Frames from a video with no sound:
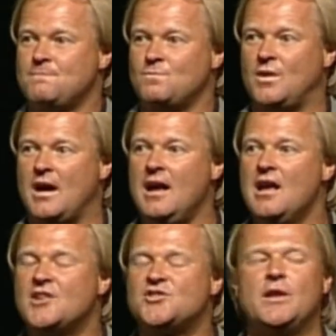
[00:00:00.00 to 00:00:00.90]
okay?
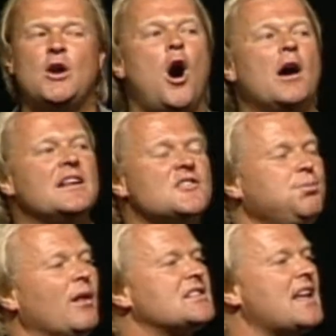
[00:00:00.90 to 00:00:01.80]
So the audience
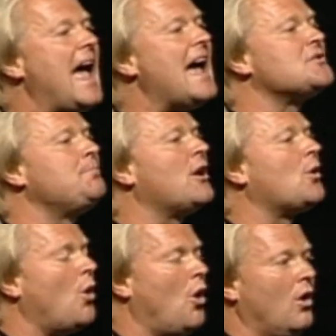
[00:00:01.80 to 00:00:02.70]
plays as big a
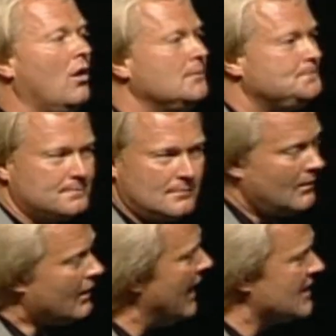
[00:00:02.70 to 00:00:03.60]
role
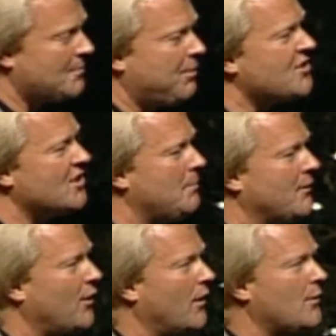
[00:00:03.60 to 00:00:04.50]
as the person up in
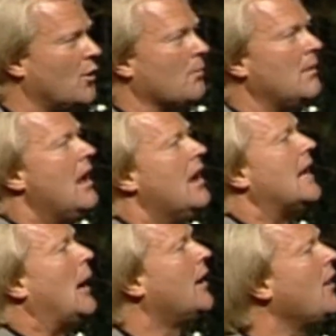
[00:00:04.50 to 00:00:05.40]
front of the room.
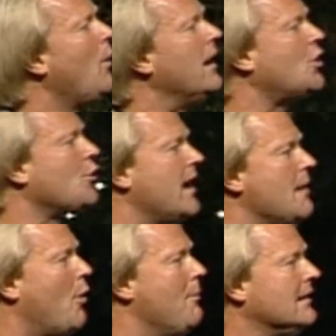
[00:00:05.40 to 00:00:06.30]
Now, another way to create
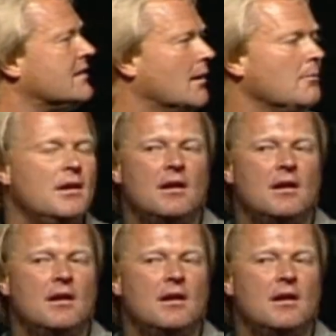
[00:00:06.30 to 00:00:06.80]
momentum